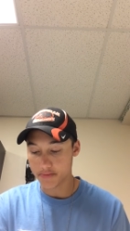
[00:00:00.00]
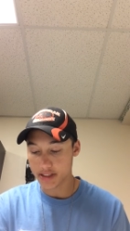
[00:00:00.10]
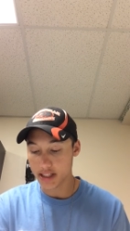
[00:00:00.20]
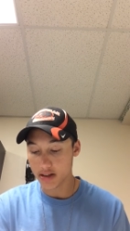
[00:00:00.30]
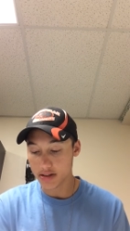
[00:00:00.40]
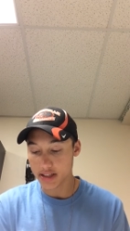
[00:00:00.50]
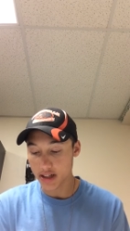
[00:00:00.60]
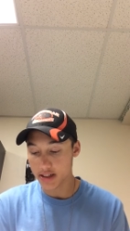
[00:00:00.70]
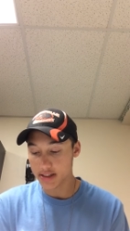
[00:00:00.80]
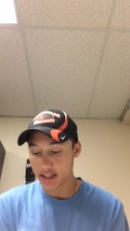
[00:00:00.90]
Sickle
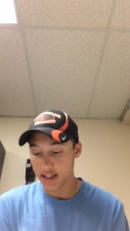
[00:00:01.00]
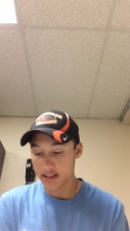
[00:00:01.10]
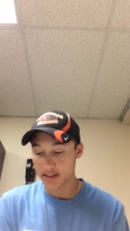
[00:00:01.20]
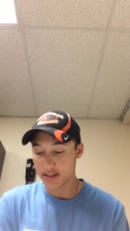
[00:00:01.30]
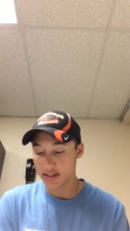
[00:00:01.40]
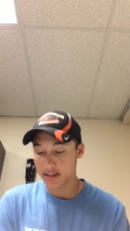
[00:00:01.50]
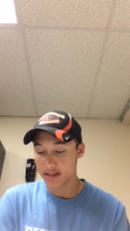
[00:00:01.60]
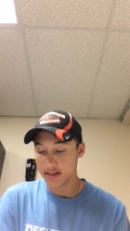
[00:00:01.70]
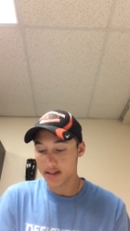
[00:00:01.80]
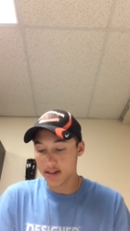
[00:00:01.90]
cell
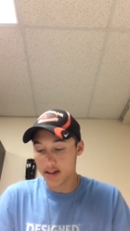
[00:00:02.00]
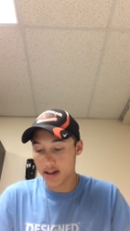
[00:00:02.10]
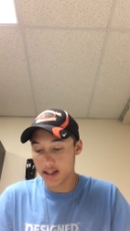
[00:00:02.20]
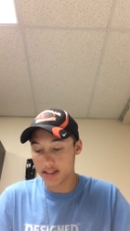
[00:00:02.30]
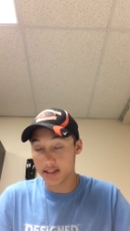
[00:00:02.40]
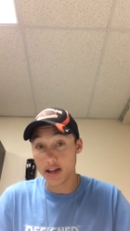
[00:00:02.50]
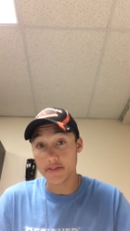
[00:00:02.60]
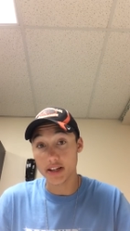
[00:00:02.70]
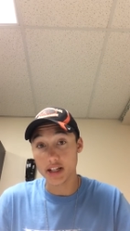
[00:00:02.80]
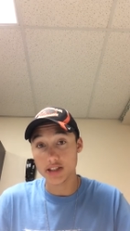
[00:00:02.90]
disease, its
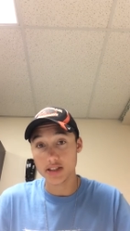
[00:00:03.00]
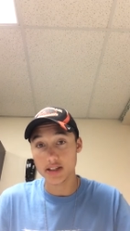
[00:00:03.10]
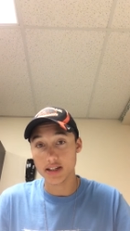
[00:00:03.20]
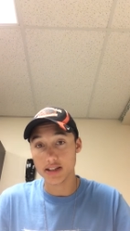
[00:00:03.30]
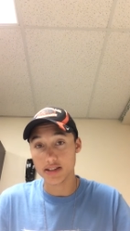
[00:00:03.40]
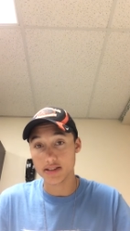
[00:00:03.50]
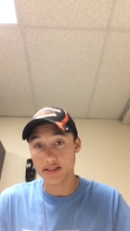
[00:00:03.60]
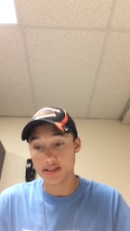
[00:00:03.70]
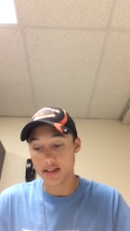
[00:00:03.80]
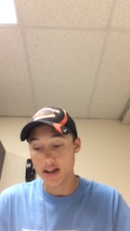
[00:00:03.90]
definition
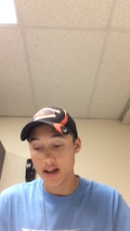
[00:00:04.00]
is